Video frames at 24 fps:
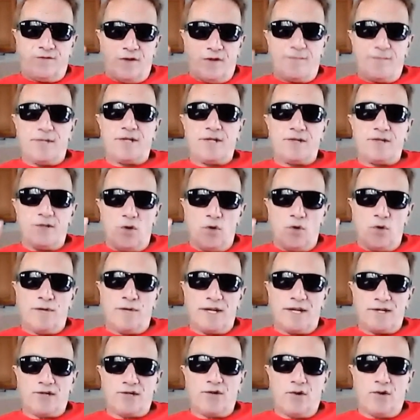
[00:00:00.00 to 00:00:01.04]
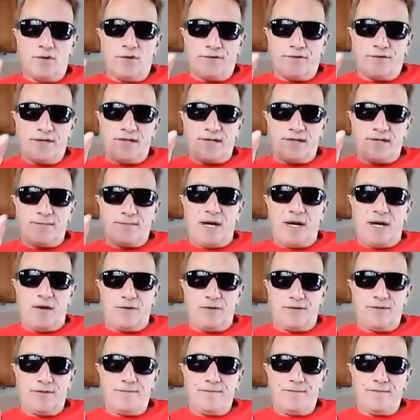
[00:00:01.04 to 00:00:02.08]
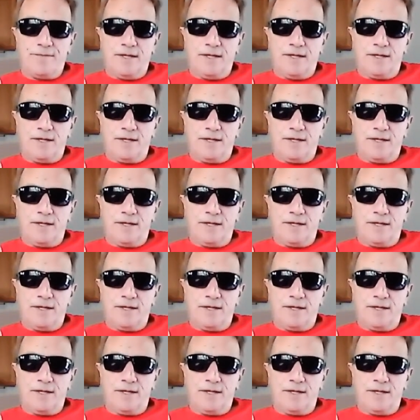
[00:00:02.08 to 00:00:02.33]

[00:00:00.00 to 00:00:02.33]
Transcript: from his own ex-girlfriend's mouth.